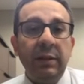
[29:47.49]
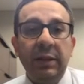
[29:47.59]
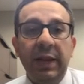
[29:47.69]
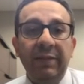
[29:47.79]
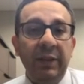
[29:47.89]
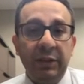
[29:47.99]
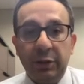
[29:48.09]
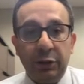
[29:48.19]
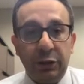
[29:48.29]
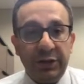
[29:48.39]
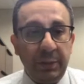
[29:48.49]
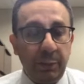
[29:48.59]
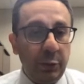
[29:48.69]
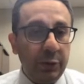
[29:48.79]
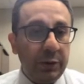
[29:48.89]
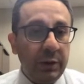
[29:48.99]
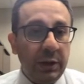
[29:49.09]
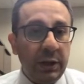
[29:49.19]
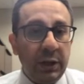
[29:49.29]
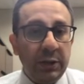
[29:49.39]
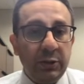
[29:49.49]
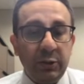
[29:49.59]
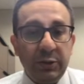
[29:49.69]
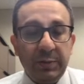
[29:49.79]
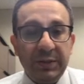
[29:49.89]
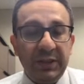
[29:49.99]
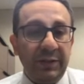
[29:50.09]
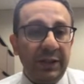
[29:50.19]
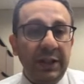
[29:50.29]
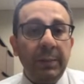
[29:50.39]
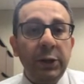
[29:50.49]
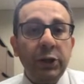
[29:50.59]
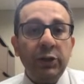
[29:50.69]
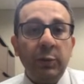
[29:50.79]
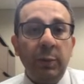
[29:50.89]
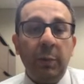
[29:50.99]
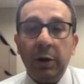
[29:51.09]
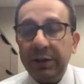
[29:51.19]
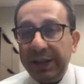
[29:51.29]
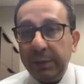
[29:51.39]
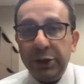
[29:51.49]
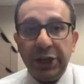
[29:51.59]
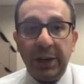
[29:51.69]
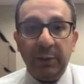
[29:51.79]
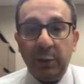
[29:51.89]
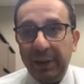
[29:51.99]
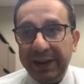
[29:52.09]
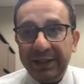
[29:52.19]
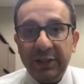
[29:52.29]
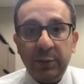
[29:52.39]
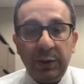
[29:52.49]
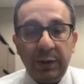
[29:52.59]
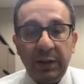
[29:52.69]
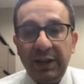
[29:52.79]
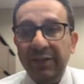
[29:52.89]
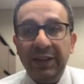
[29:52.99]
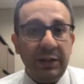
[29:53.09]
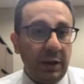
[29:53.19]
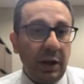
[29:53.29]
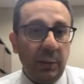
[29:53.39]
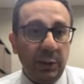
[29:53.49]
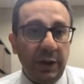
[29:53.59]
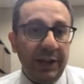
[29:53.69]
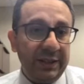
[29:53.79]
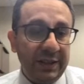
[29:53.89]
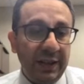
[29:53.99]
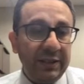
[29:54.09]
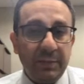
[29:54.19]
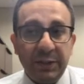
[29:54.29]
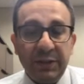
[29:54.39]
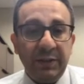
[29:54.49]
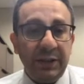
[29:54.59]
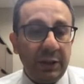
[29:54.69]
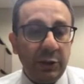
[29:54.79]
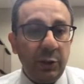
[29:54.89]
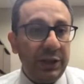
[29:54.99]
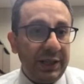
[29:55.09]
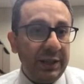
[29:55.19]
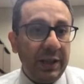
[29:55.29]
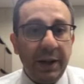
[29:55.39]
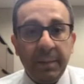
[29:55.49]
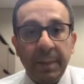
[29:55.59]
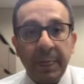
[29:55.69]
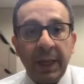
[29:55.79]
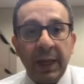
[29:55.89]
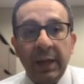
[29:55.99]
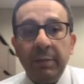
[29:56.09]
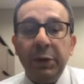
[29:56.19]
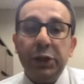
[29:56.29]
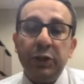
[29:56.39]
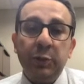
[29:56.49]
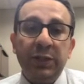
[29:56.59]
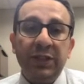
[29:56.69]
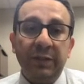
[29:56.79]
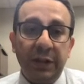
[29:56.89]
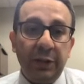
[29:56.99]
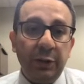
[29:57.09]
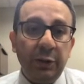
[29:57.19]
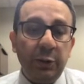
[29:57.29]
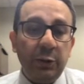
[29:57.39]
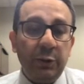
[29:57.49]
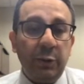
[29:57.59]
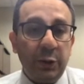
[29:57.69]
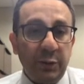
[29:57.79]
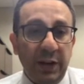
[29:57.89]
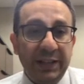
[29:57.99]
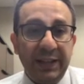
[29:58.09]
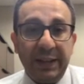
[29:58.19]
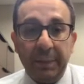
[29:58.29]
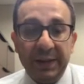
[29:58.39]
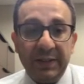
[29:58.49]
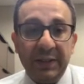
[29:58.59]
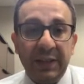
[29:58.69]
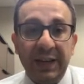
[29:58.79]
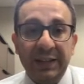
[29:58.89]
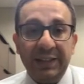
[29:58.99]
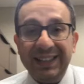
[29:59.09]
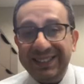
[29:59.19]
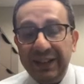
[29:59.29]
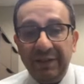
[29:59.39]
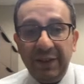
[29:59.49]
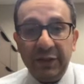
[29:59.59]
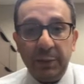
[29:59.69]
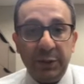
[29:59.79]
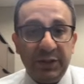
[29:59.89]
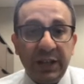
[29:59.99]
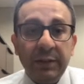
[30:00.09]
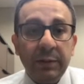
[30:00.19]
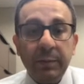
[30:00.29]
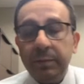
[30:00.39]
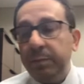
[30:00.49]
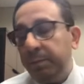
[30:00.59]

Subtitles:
the ventilatory support? So specifically patients with marked EBG abnormalities with elevated carbon dioxide, specifically during daytime, patients with severely reduced forced vital capacity at less than 50%,